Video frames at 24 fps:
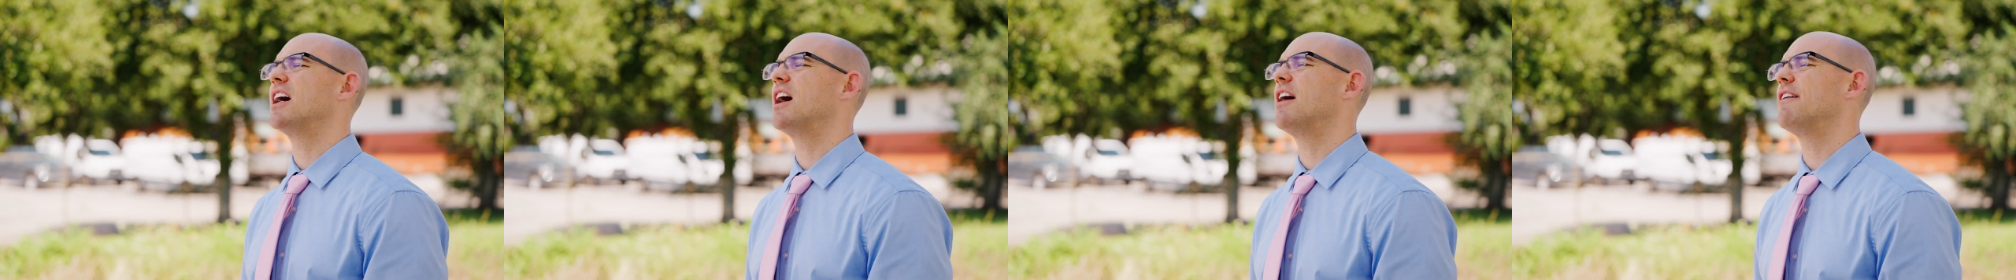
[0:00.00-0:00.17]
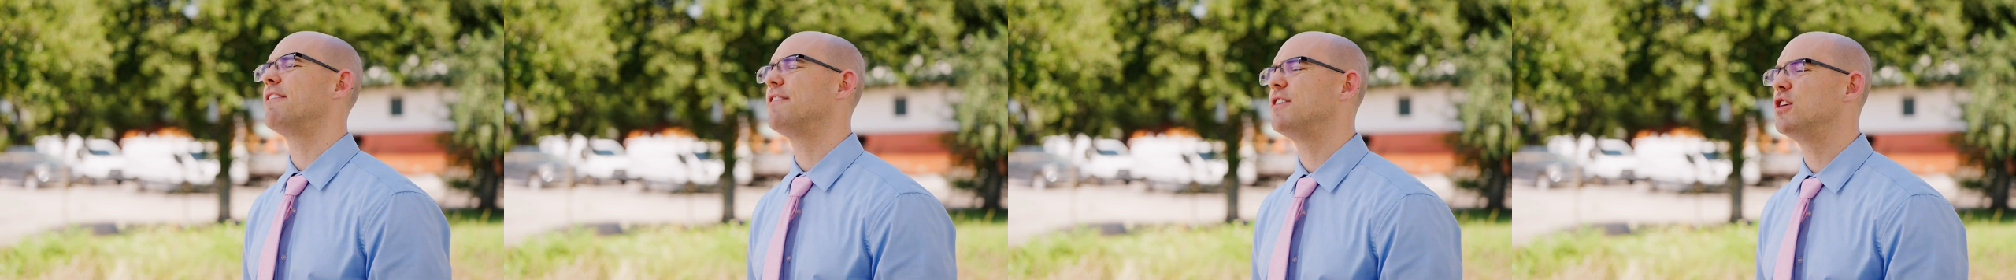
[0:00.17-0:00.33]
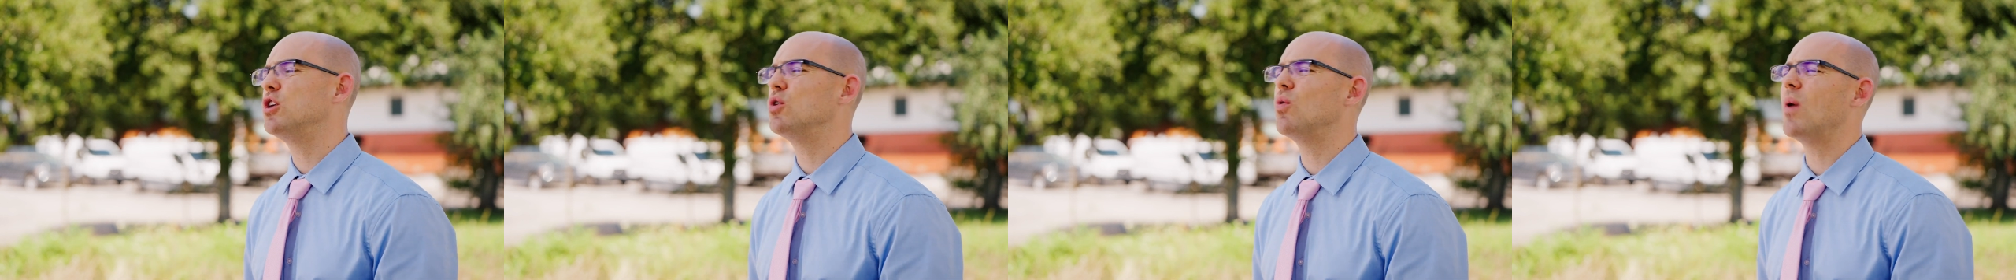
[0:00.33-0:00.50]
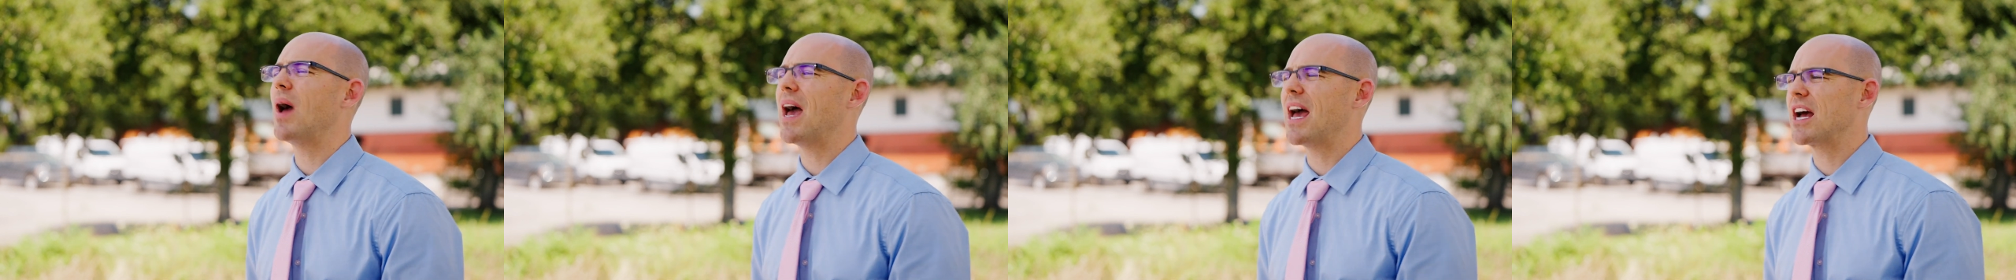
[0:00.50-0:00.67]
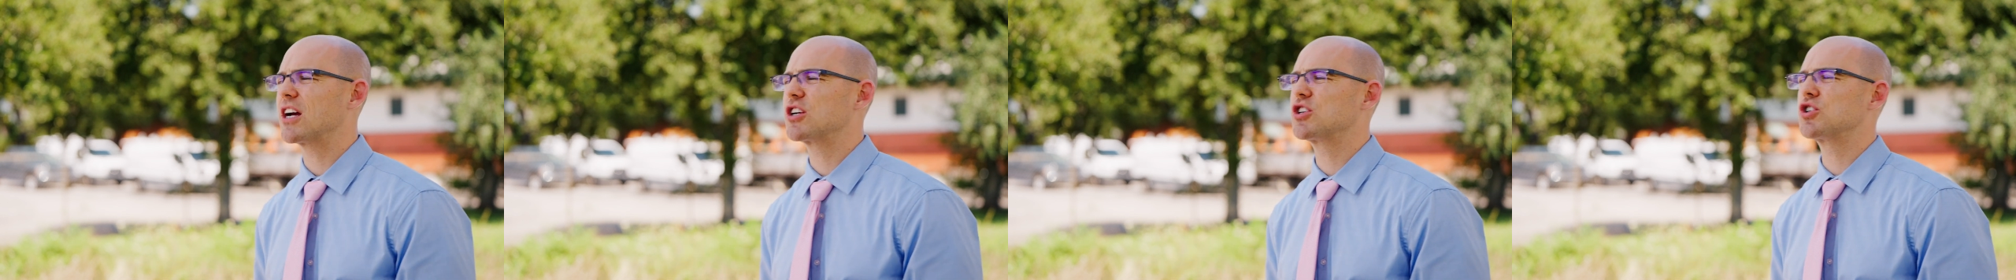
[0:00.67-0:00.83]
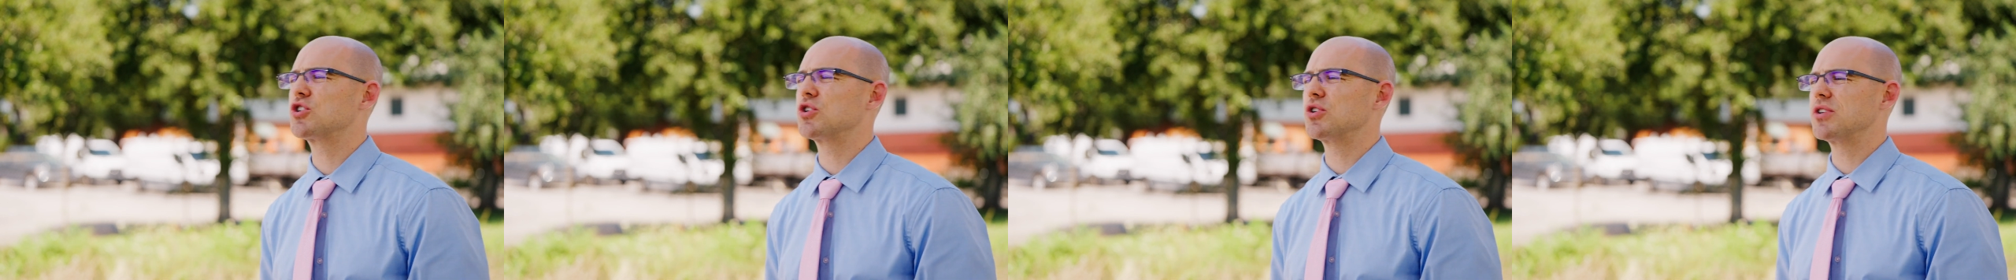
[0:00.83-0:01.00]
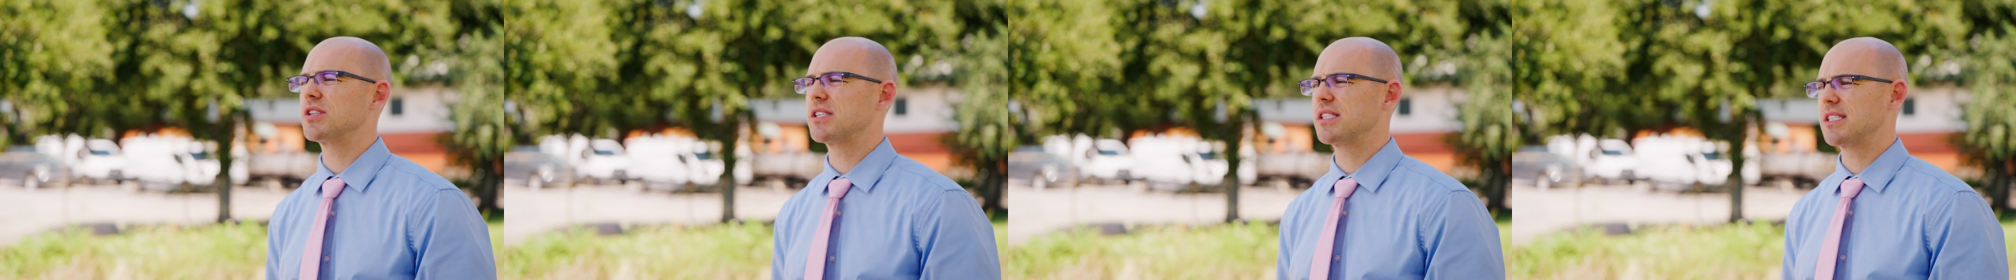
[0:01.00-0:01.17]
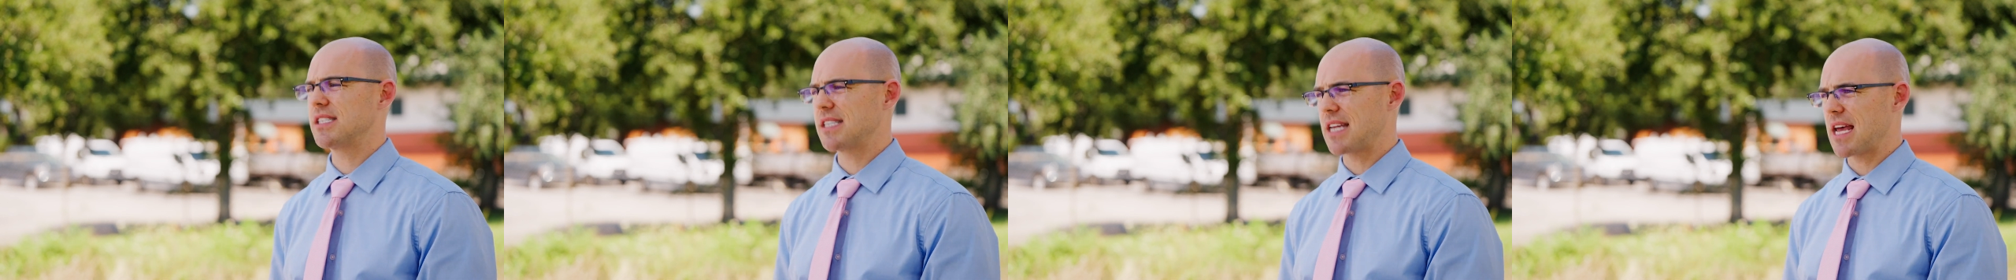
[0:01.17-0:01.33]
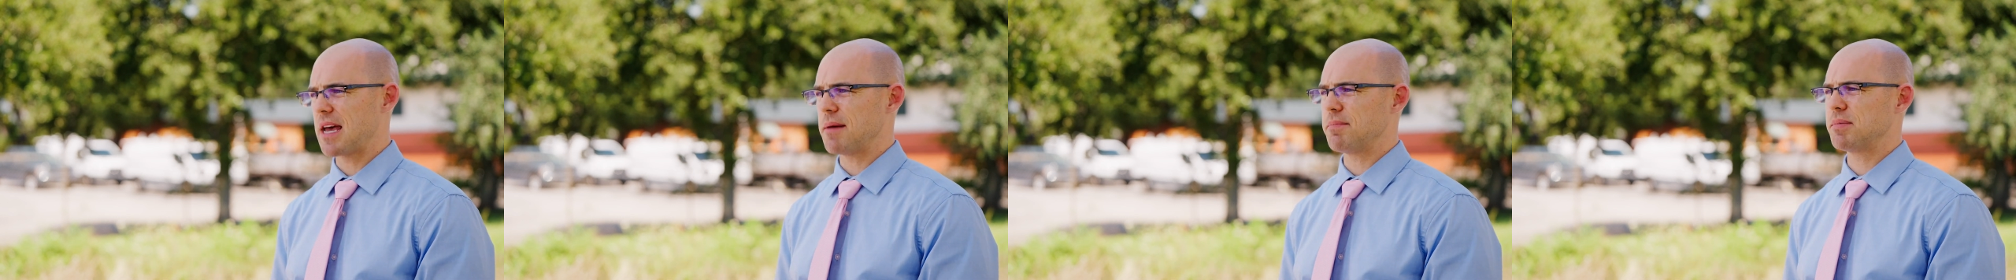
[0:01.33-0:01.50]
a few extra
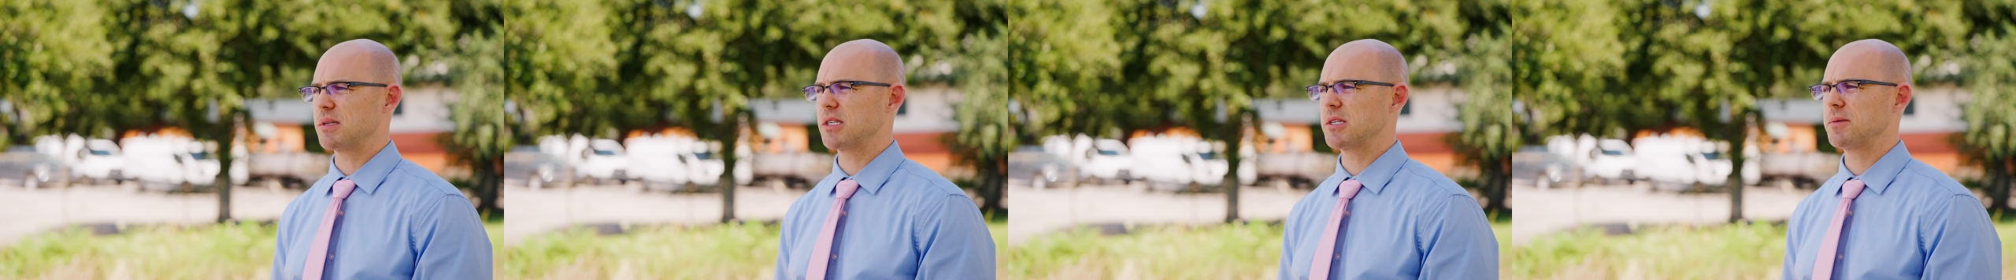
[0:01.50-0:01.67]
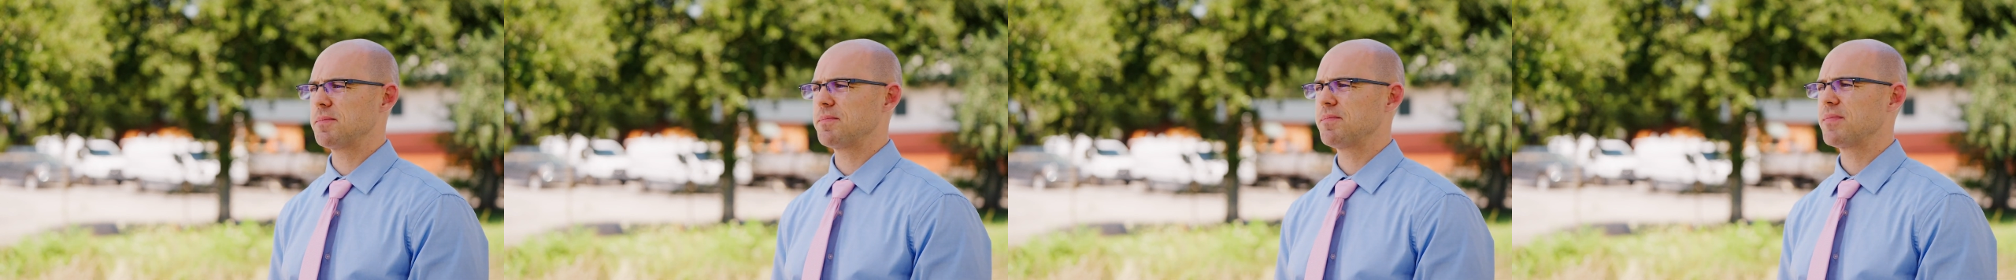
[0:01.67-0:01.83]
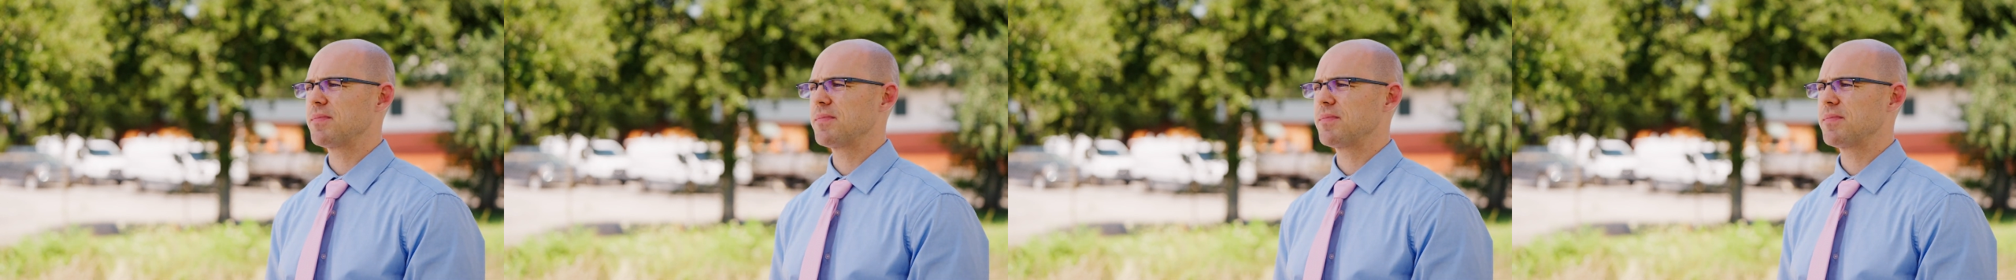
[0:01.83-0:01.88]
steps.